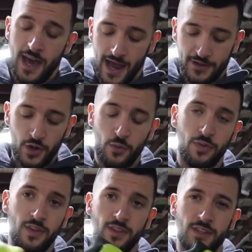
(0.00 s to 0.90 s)
I don't
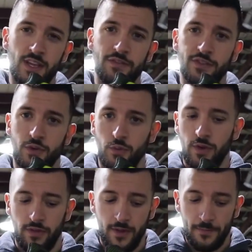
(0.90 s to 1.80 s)
think the 7s are
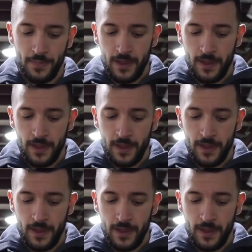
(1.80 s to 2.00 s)
worth it.